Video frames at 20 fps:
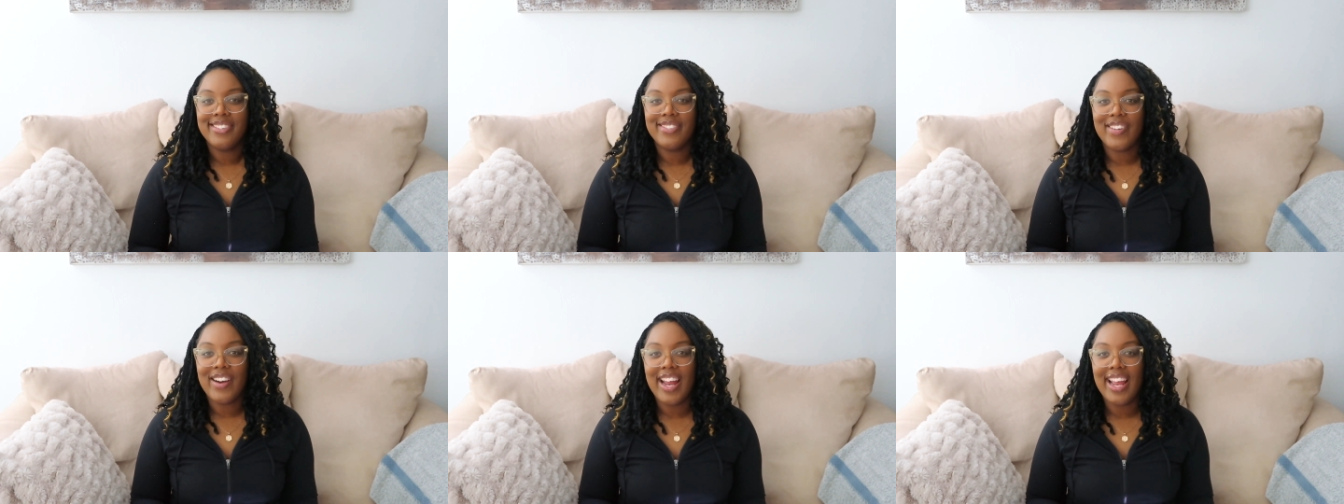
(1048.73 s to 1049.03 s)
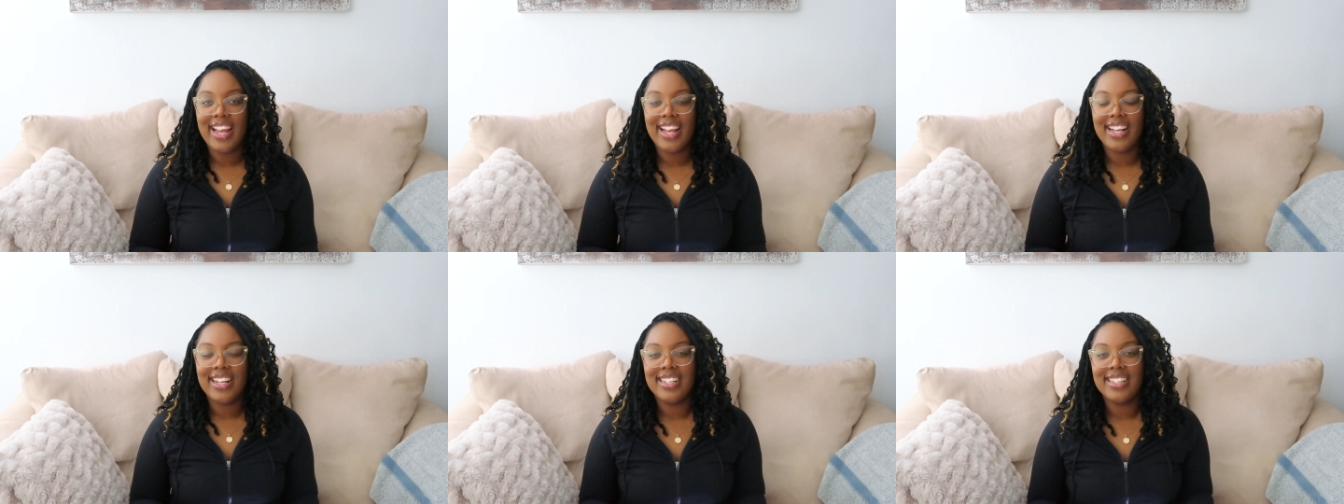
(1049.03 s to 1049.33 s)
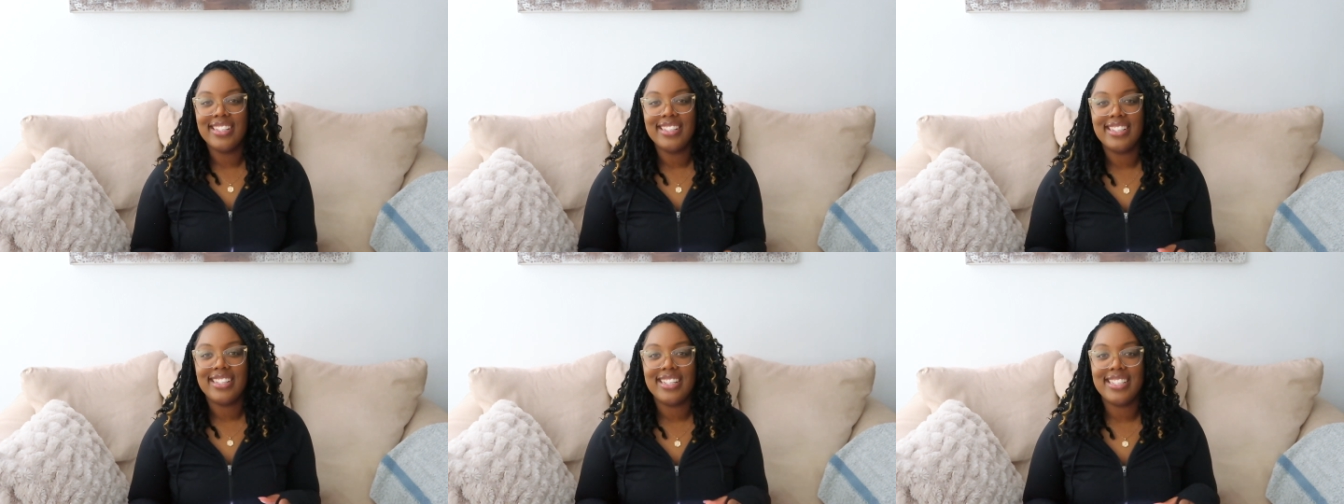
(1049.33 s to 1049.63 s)
right?
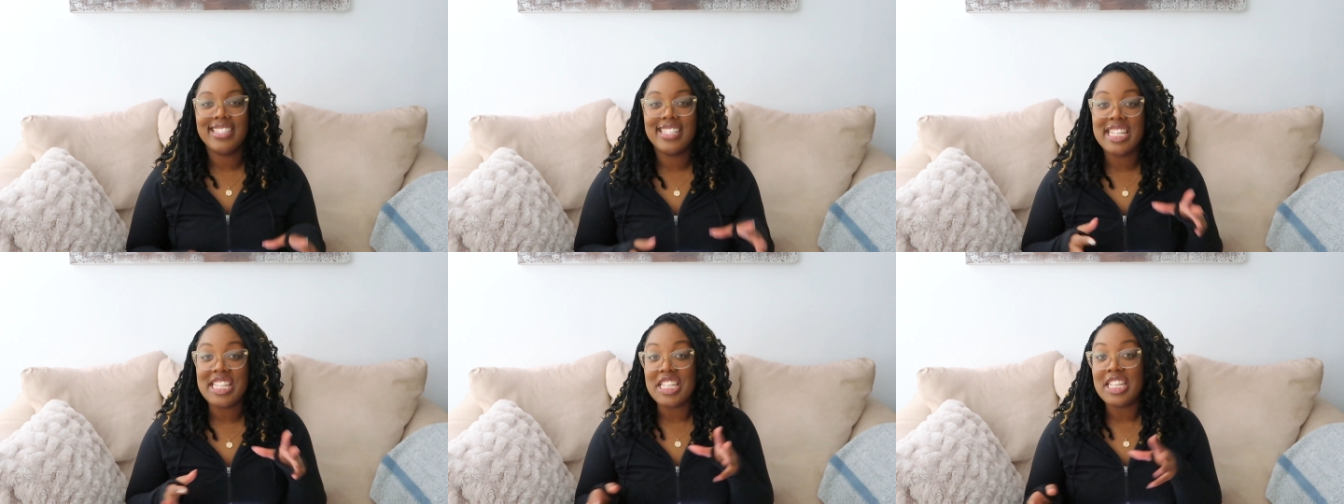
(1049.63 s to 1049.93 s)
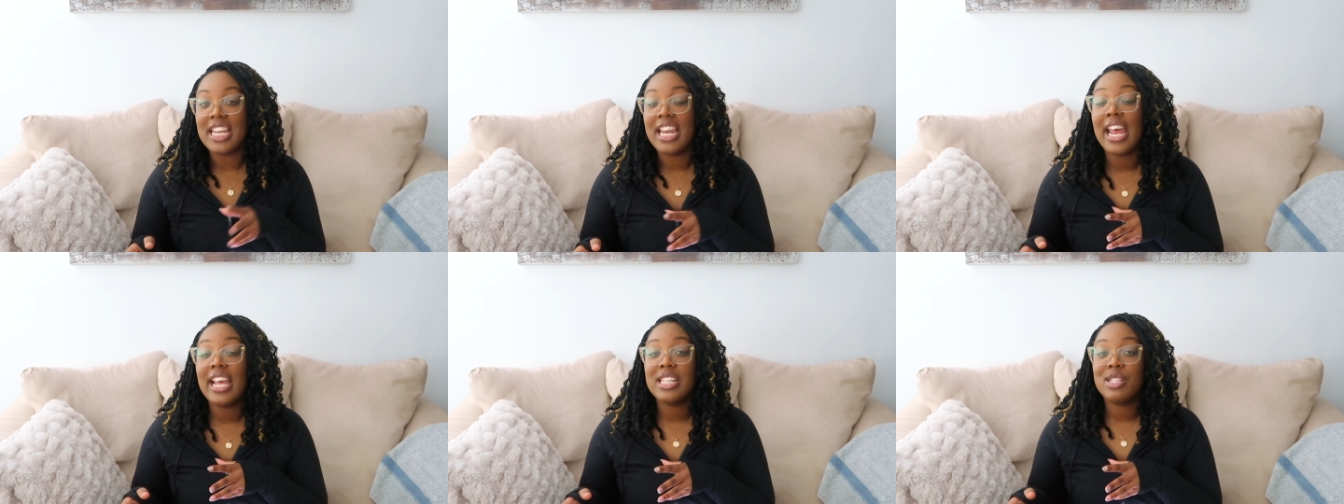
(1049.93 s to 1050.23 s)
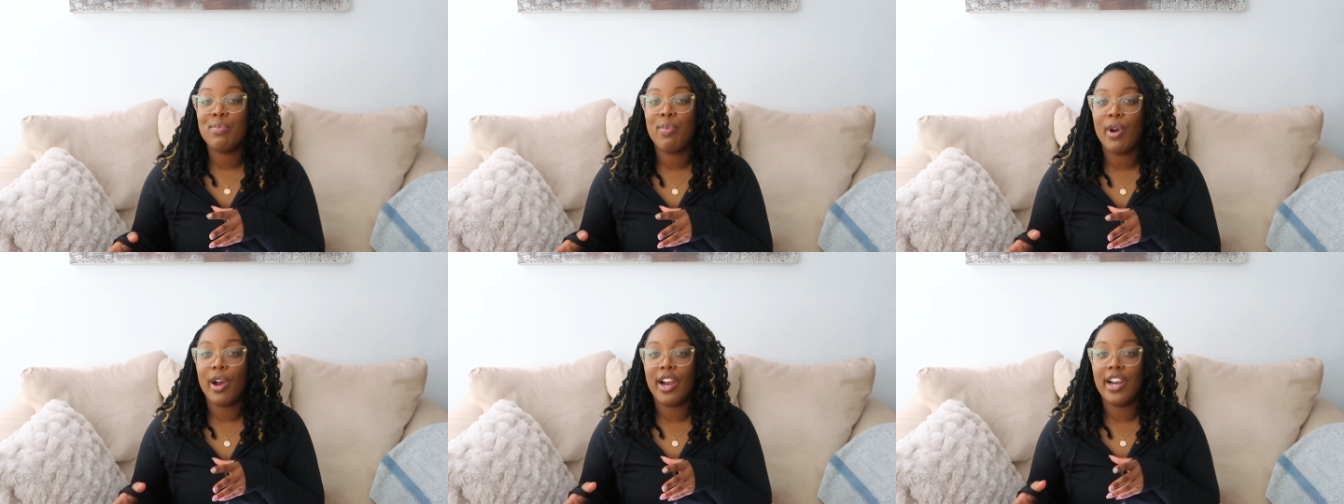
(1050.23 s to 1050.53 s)
Because this
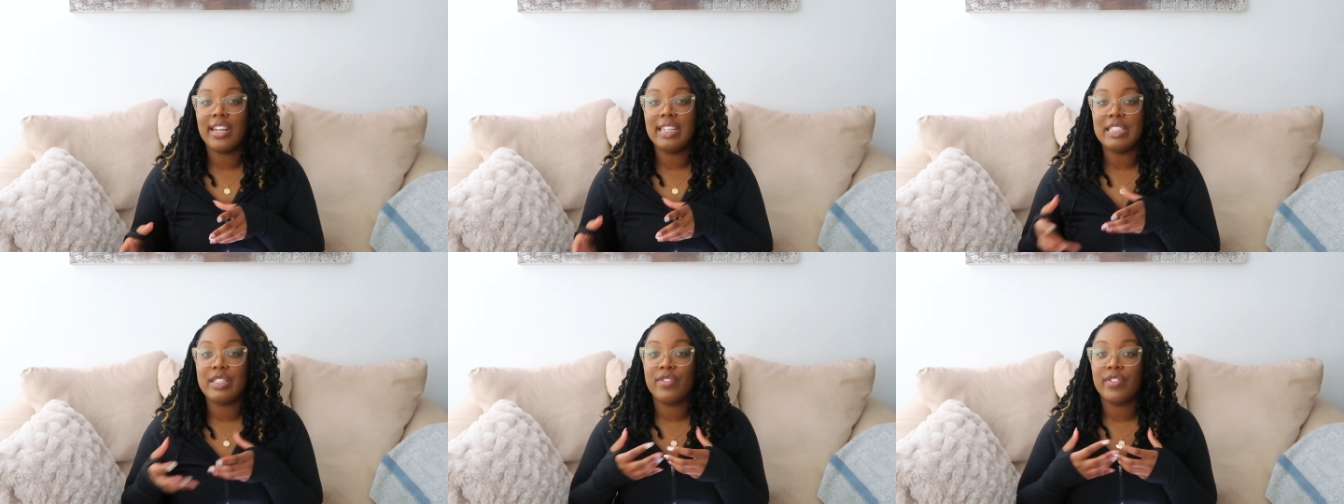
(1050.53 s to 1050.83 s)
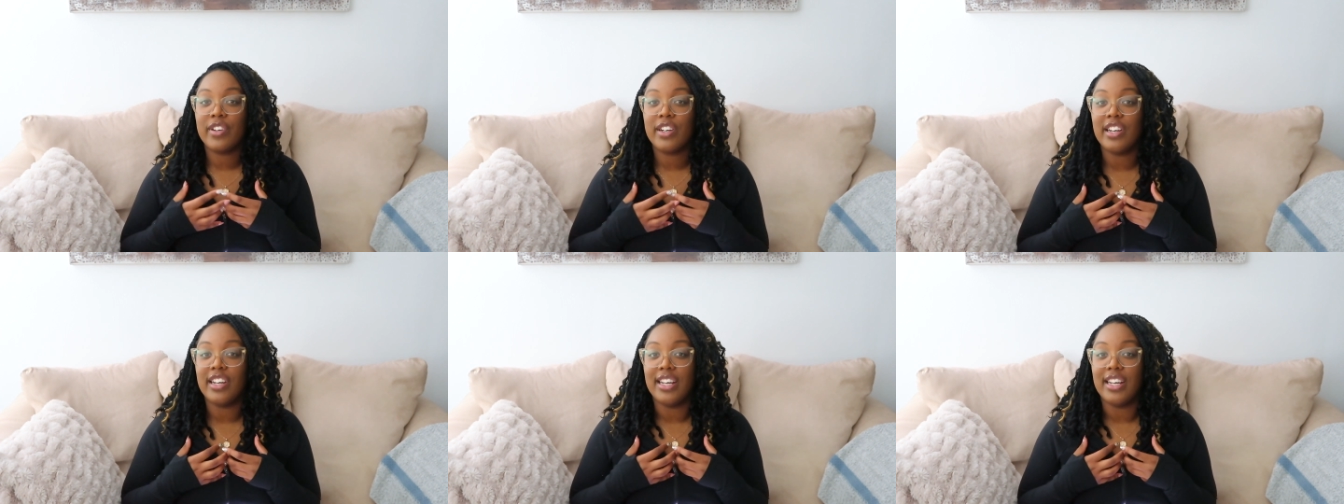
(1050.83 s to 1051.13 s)
next part is for